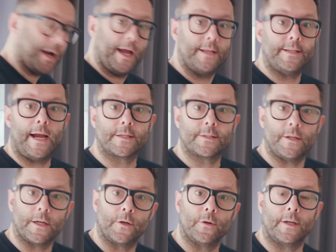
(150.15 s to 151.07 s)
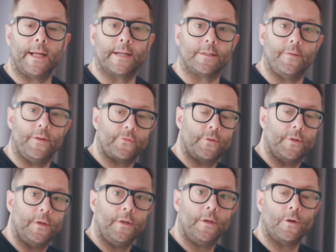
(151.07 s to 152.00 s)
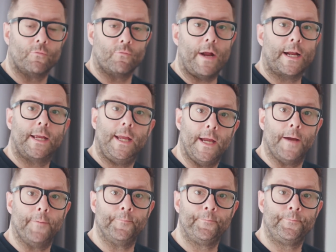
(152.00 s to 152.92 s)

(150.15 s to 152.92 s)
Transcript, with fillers: high-end DACs that I could connect in this rack here.